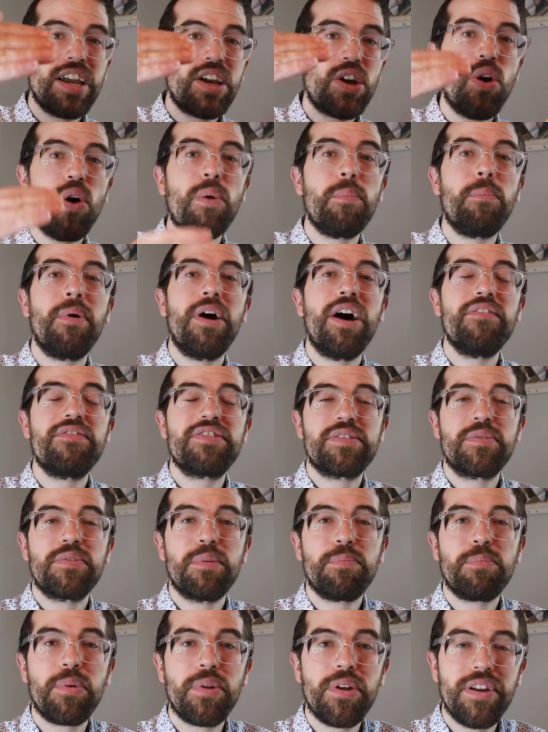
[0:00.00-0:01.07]
go above
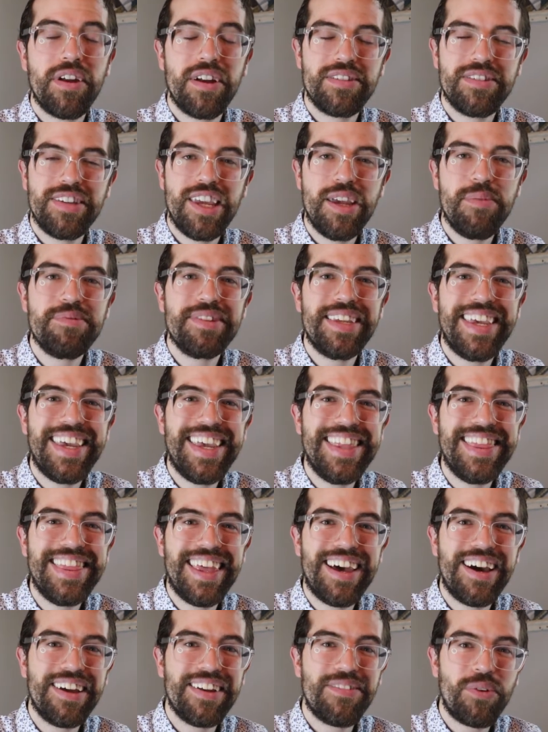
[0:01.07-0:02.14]
some of the teams
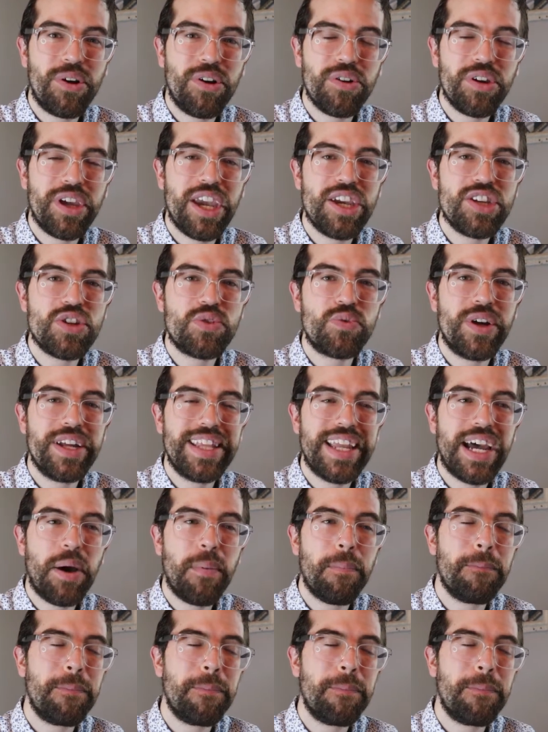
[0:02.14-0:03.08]
in the relegation right now,